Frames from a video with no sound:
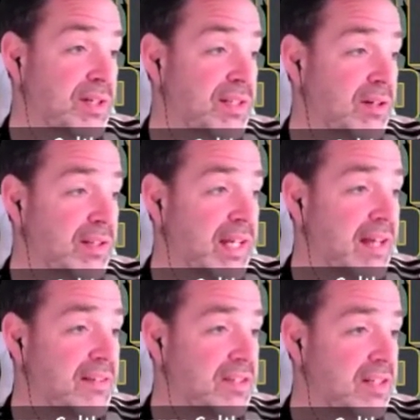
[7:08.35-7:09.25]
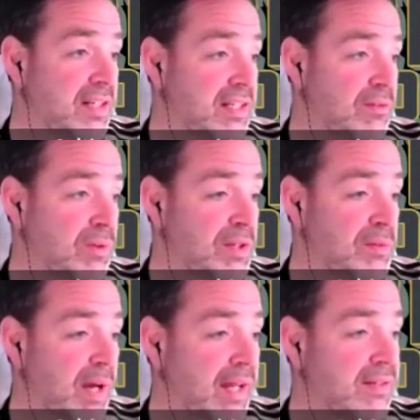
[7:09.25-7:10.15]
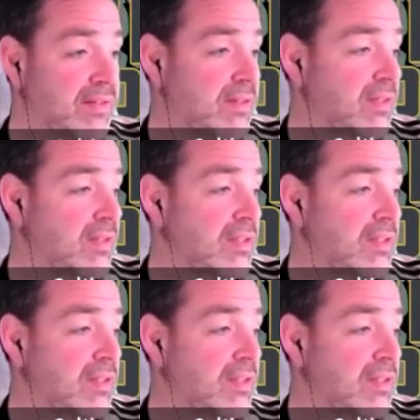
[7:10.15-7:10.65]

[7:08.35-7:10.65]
The only guy that's going to get the running back is the